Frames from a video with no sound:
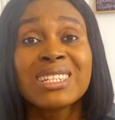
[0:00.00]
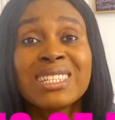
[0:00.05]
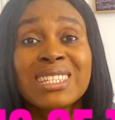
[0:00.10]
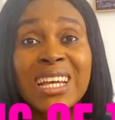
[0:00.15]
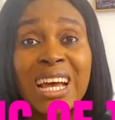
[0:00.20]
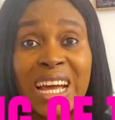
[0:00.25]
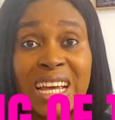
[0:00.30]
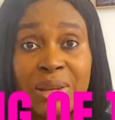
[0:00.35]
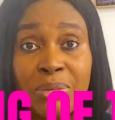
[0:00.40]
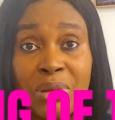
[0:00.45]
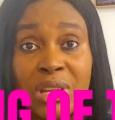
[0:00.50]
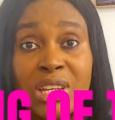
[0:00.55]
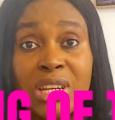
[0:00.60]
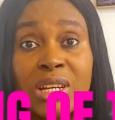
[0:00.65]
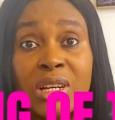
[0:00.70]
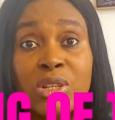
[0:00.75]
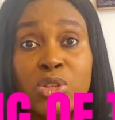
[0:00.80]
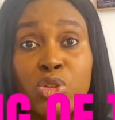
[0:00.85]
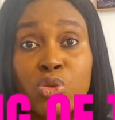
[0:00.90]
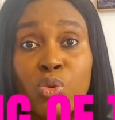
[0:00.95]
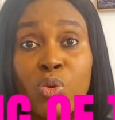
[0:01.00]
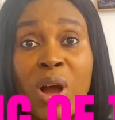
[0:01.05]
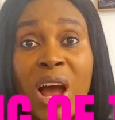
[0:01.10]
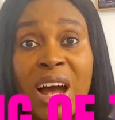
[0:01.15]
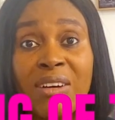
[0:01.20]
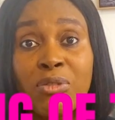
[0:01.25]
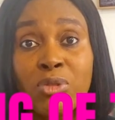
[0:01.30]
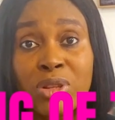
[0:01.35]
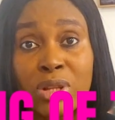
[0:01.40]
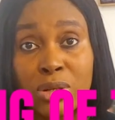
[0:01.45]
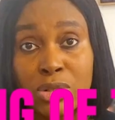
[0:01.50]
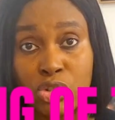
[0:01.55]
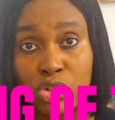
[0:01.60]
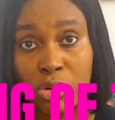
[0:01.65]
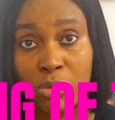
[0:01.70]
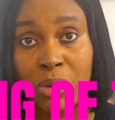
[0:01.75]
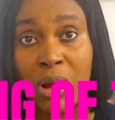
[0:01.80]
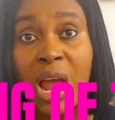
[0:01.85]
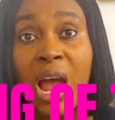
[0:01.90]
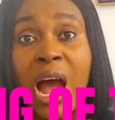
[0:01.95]
the timing you will have on the
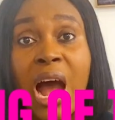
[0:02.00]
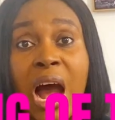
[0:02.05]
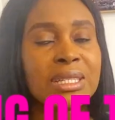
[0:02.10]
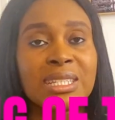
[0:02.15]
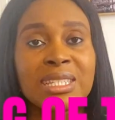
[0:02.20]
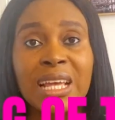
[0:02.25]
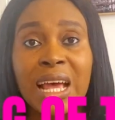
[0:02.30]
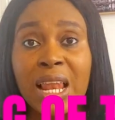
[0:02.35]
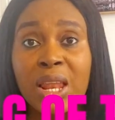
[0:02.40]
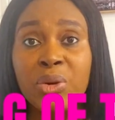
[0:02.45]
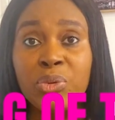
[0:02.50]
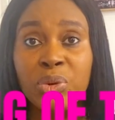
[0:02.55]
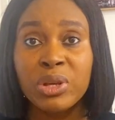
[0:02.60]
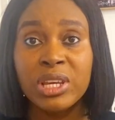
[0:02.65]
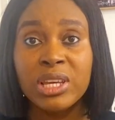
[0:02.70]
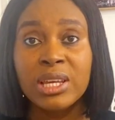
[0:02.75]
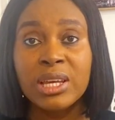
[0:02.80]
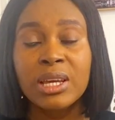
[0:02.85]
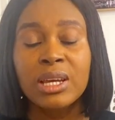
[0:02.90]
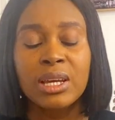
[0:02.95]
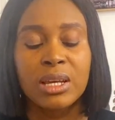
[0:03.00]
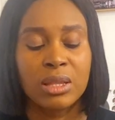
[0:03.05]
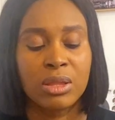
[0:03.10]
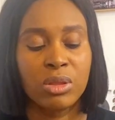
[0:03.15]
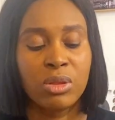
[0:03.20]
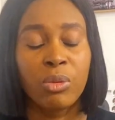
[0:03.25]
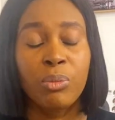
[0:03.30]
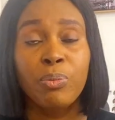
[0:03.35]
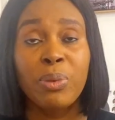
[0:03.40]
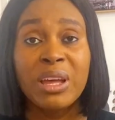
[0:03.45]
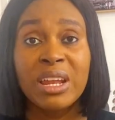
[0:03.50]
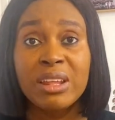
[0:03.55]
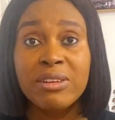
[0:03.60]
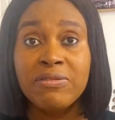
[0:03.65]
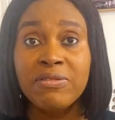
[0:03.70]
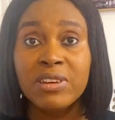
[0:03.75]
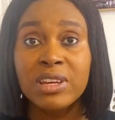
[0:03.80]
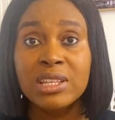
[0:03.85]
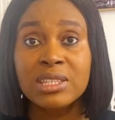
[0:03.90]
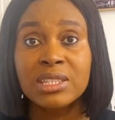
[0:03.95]
job, the salary, the
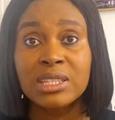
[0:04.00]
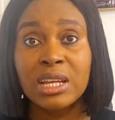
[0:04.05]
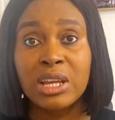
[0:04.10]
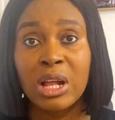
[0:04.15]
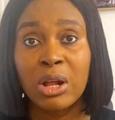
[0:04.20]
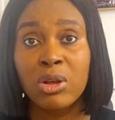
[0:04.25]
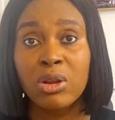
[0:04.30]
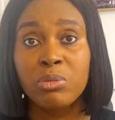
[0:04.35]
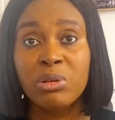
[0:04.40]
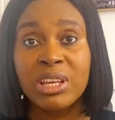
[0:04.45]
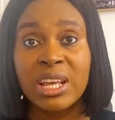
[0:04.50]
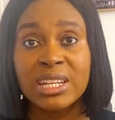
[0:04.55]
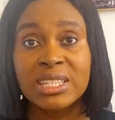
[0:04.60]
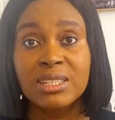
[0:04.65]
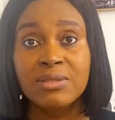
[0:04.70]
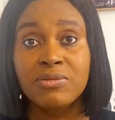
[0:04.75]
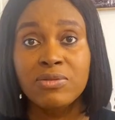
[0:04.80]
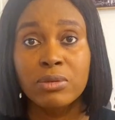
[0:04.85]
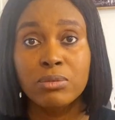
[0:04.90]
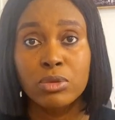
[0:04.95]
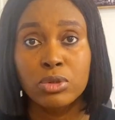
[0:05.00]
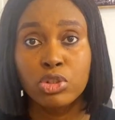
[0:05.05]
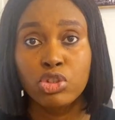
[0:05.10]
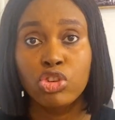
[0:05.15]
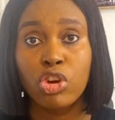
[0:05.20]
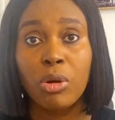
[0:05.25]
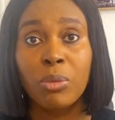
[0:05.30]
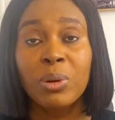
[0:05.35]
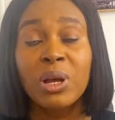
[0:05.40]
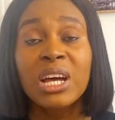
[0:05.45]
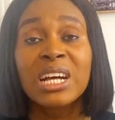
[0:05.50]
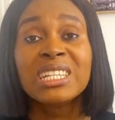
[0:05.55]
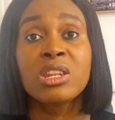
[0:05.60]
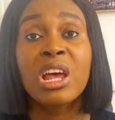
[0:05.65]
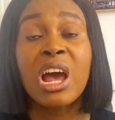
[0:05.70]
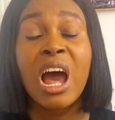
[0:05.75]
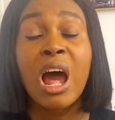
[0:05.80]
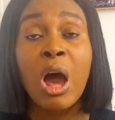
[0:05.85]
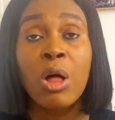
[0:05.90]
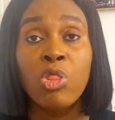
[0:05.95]
benefits that you're going to be getting from the job,
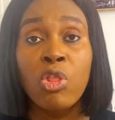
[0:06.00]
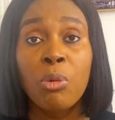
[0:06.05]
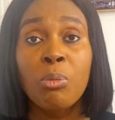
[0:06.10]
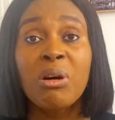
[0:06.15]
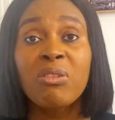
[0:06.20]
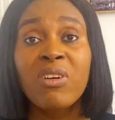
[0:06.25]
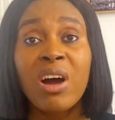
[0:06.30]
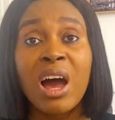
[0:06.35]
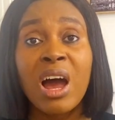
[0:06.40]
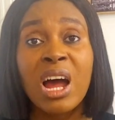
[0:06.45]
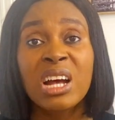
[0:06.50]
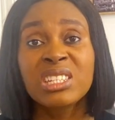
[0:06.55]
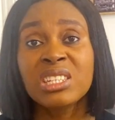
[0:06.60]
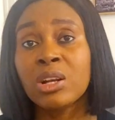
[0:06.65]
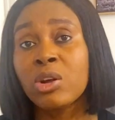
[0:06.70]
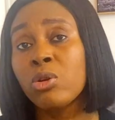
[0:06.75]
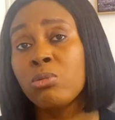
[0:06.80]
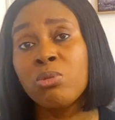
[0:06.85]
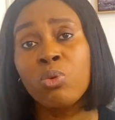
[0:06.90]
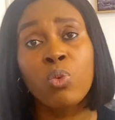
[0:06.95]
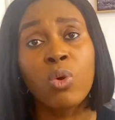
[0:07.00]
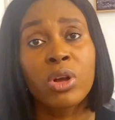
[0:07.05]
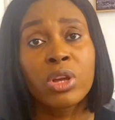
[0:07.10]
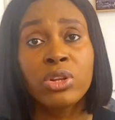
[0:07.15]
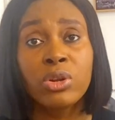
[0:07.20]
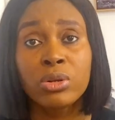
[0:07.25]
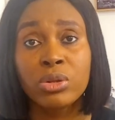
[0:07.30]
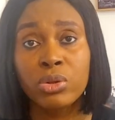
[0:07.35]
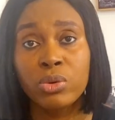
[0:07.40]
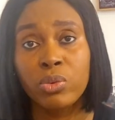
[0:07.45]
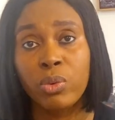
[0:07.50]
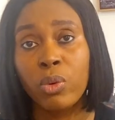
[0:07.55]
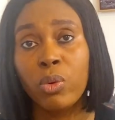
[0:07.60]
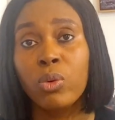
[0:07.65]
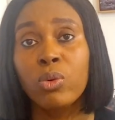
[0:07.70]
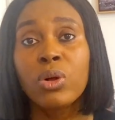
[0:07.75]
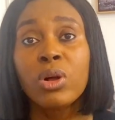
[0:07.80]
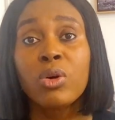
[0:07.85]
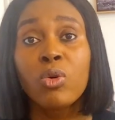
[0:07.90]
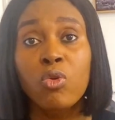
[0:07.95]
the number of hours you're going to be working on the
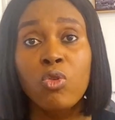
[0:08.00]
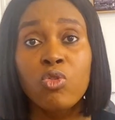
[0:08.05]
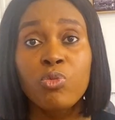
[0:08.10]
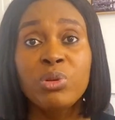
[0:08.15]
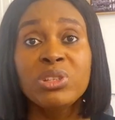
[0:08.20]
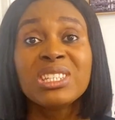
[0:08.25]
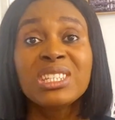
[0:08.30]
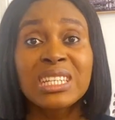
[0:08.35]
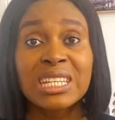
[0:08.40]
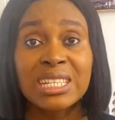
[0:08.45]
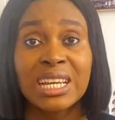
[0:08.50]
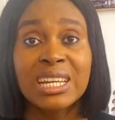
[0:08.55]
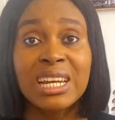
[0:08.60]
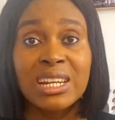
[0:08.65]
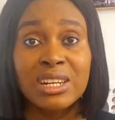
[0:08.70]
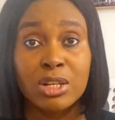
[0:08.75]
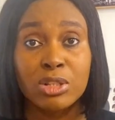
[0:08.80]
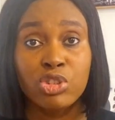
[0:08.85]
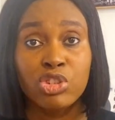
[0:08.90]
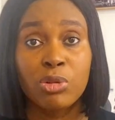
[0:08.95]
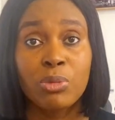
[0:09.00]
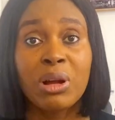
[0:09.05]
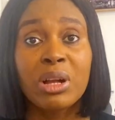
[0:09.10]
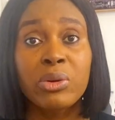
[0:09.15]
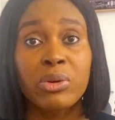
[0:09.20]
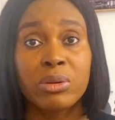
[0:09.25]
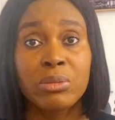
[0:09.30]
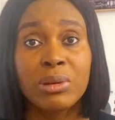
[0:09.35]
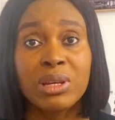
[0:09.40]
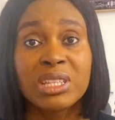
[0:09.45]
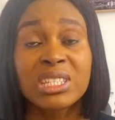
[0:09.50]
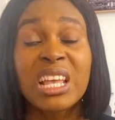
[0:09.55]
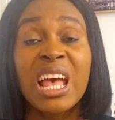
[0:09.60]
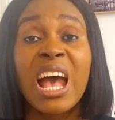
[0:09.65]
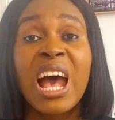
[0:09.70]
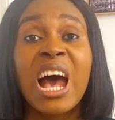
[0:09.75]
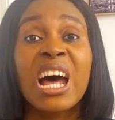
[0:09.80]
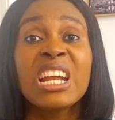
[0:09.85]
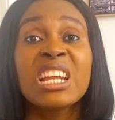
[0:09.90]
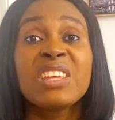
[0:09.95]
role will be stated in the job agreement,
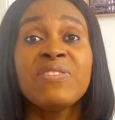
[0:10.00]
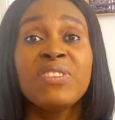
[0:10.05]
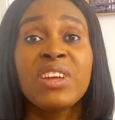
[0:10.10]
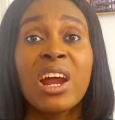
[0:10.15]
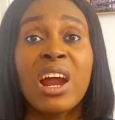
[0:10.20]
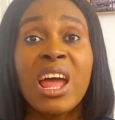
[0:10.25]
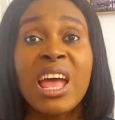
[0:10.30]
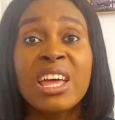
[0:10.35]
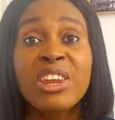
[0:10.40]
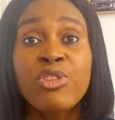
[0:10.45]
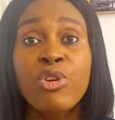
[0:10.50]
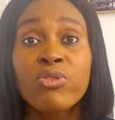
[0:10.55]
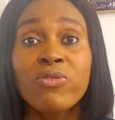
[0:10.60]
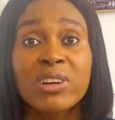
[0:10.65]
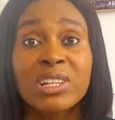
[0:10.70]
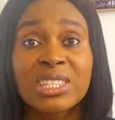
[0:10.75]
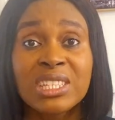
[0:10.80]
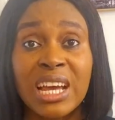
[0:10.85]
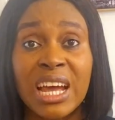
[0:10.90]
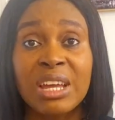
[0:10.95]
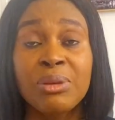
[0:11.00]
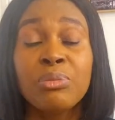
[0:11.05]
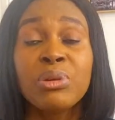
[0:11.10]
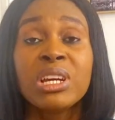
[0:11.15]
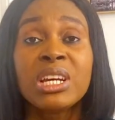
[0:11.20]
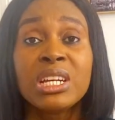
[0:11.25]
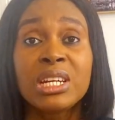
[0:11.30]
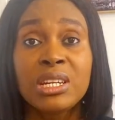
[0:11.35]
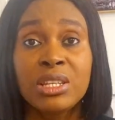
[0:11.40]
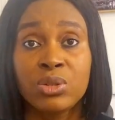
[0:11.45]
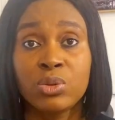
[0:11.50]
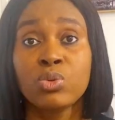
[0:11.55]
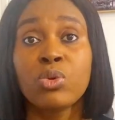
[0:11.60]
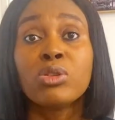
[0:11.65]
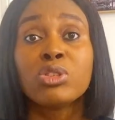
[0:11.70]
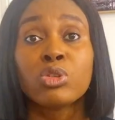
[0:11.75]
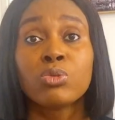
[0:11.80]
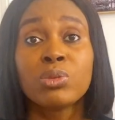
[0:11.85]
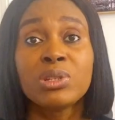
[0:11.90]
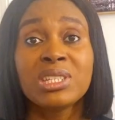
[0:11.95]
and if there are any overtime, this will
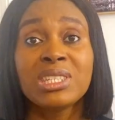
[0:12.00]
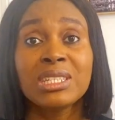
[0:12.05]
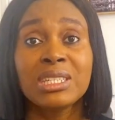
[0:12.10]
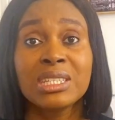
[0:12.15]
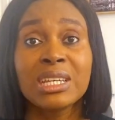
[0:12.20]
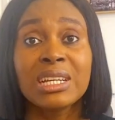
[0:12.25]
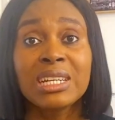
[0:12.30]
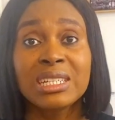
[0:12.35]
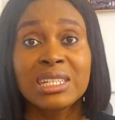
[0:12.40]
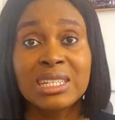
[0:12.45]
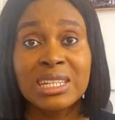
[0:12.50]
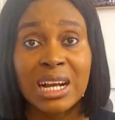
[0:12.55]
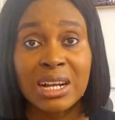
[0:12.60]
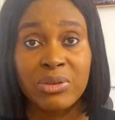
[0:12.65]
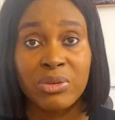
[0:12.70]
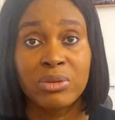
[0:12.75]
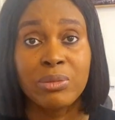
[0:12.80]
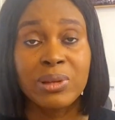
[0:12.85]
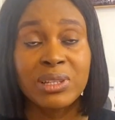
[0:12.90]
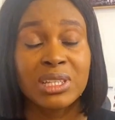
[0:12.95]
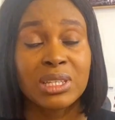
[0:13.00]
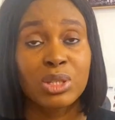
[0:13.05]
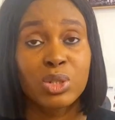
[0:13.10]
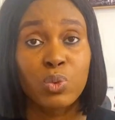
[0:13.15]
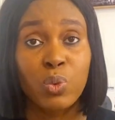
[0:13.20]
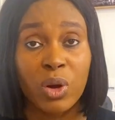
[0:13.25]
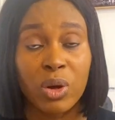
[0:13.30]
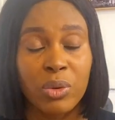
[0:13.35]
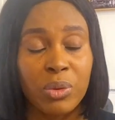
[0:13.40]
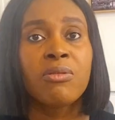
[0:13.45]
also be stated in the agreement as well.